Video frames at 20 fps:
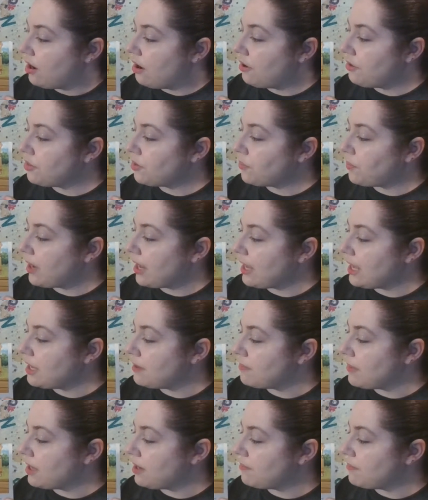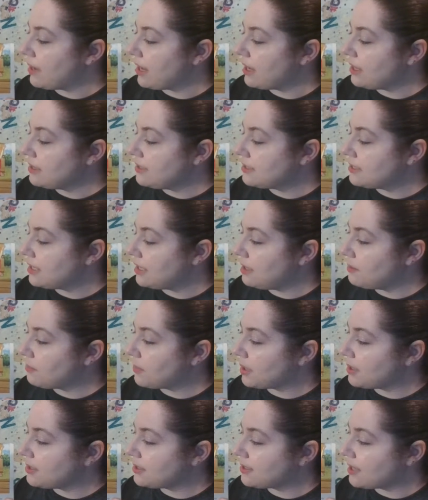On the way, he met a man sitting
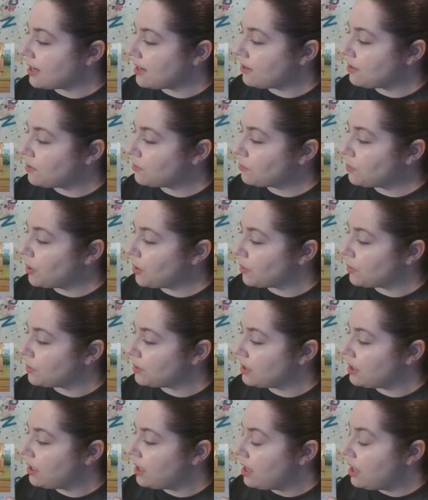by the side of the road.